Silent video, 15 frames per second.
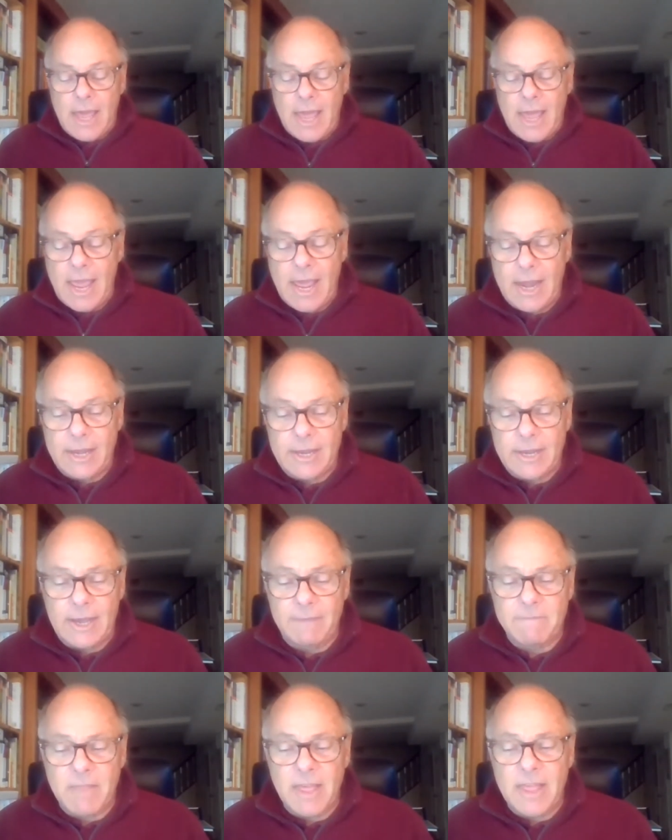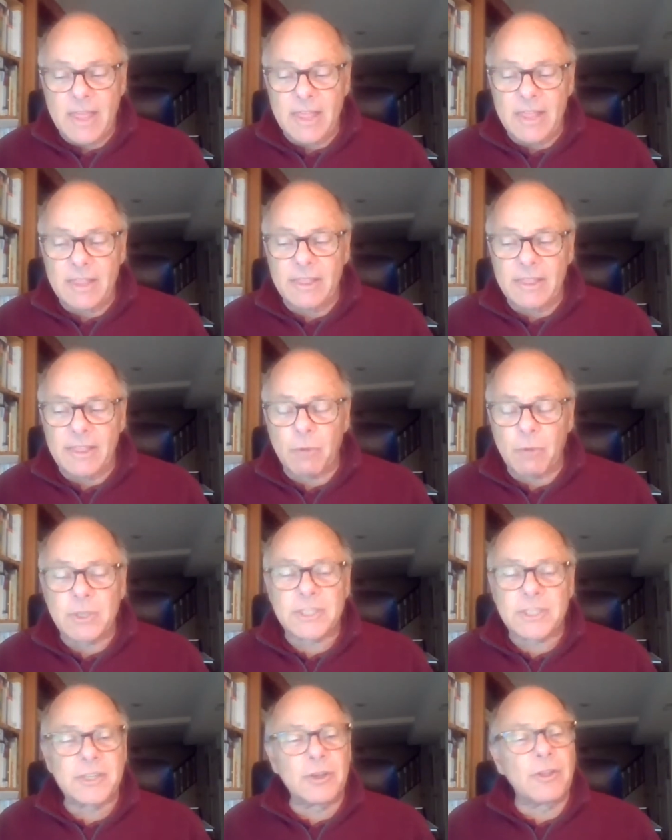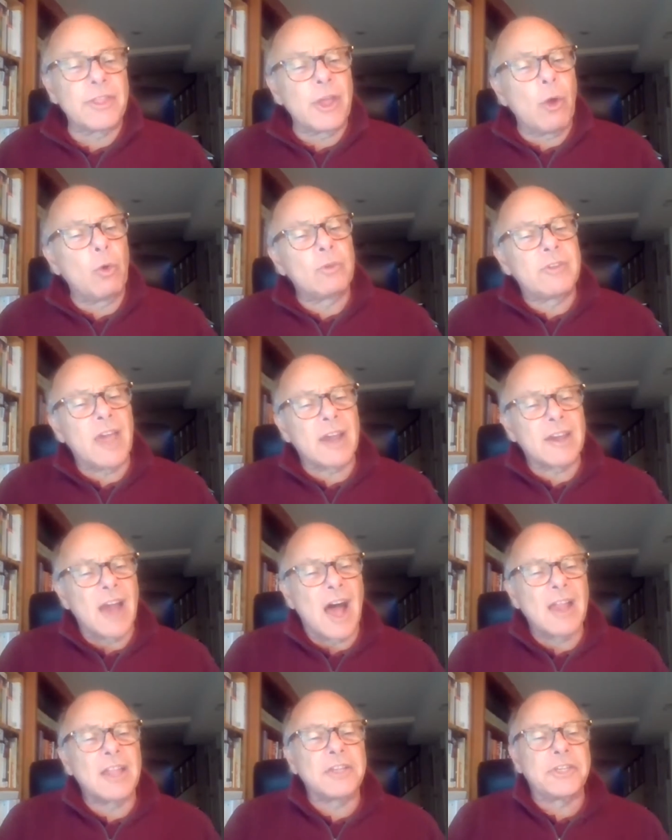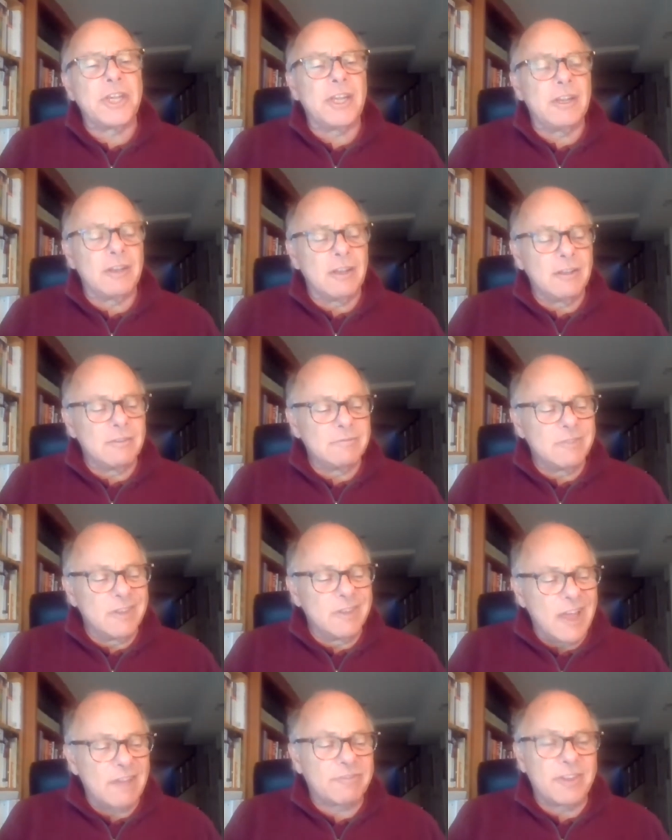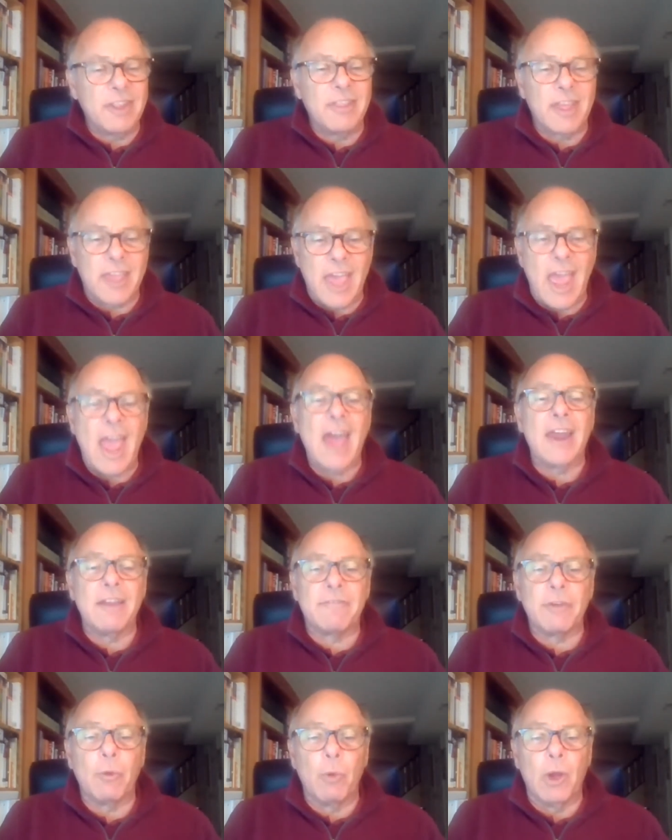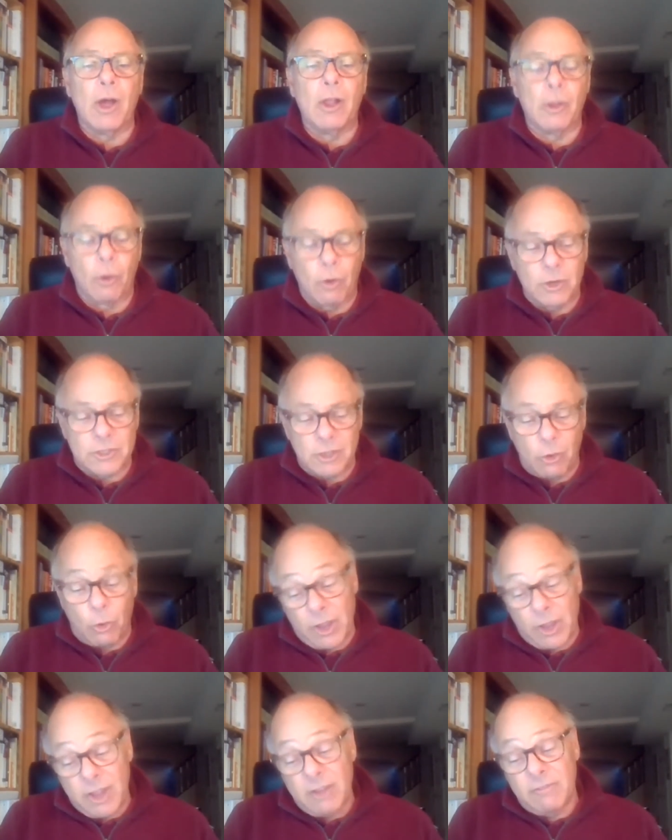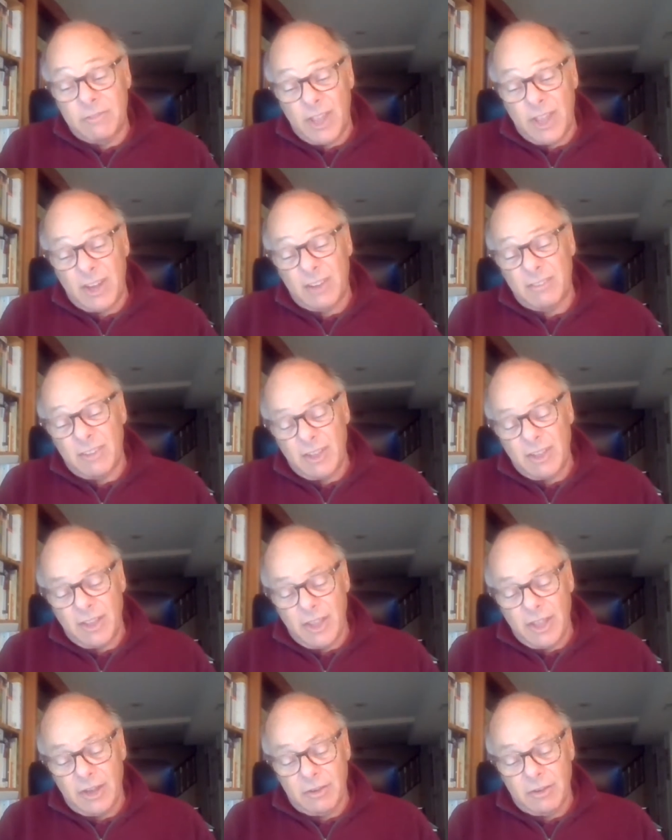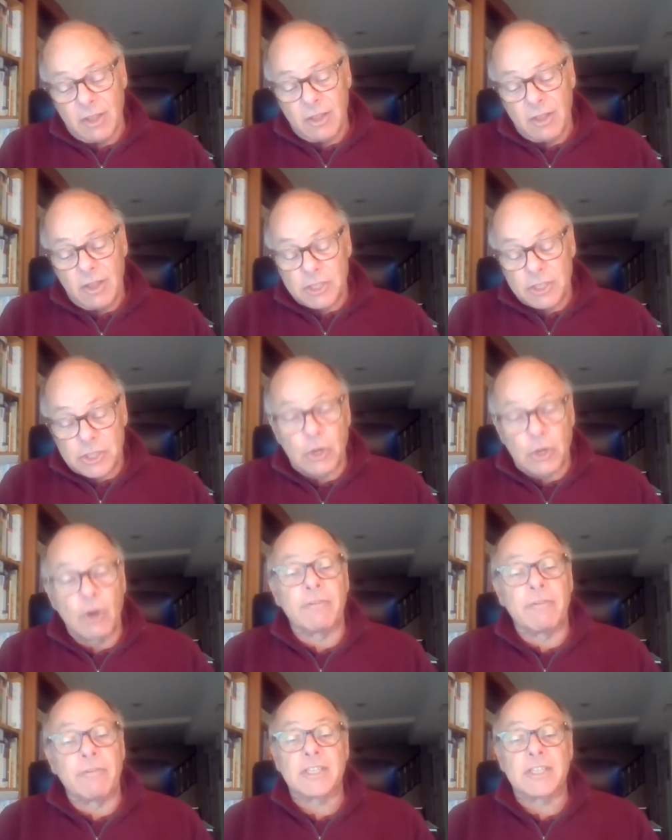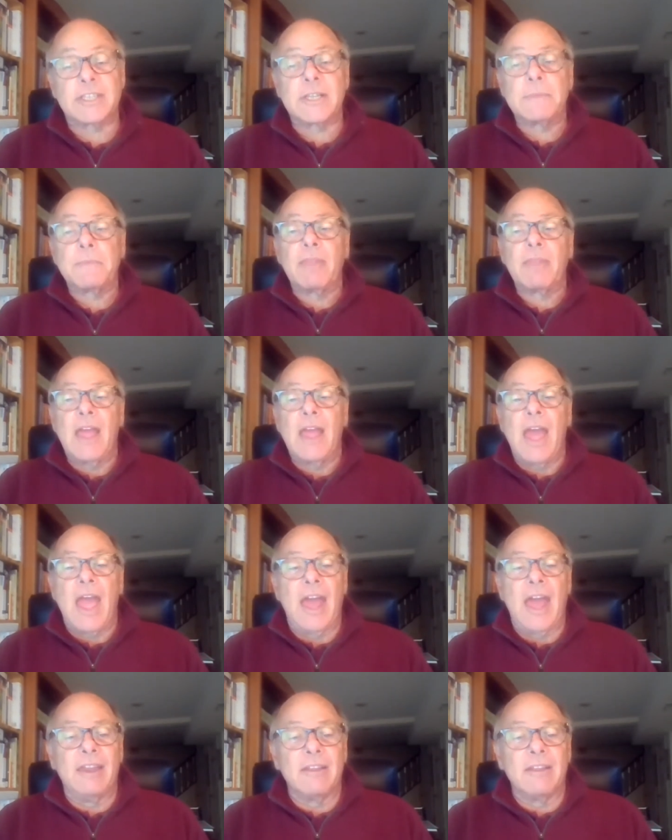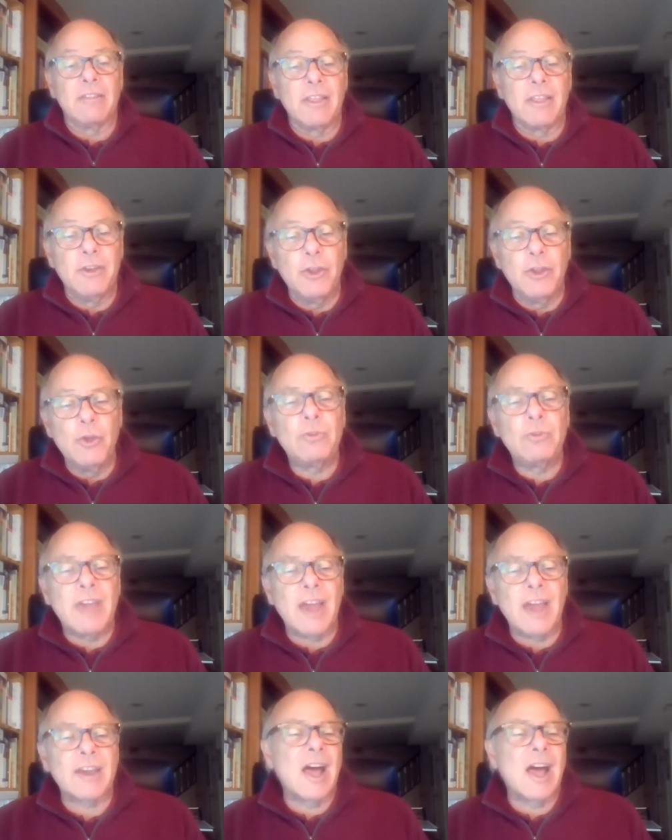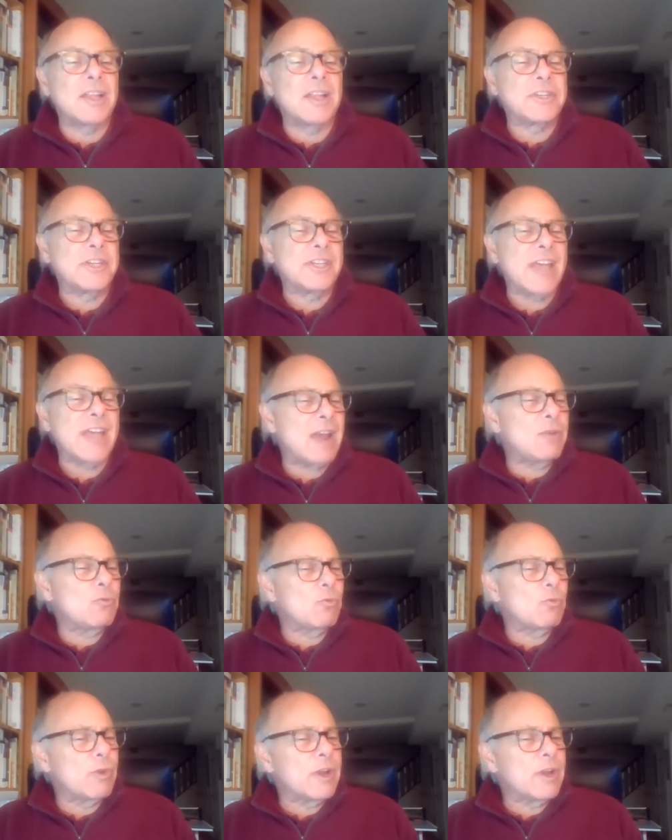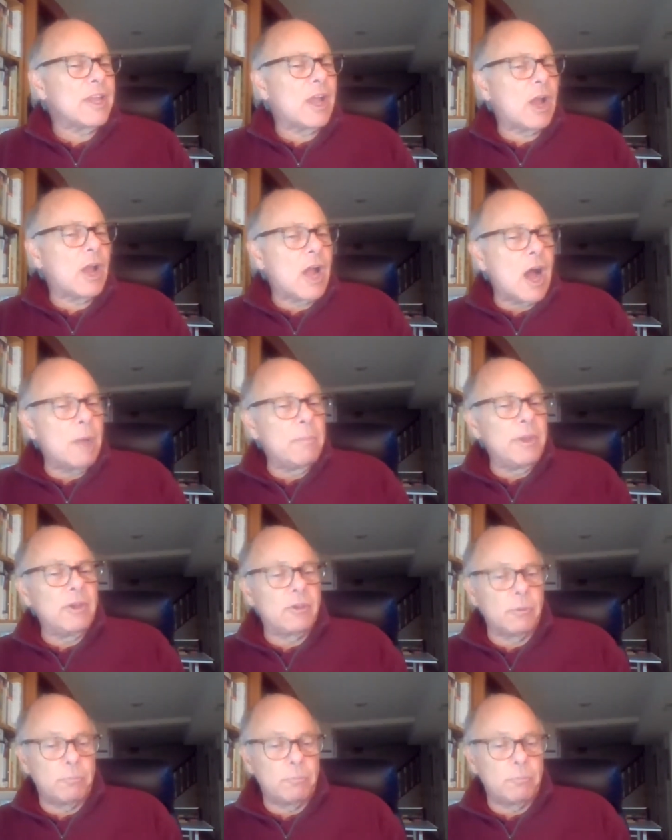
And there was still the old technology left in the can, if you will, or in service, and the new technologies hadn't really come into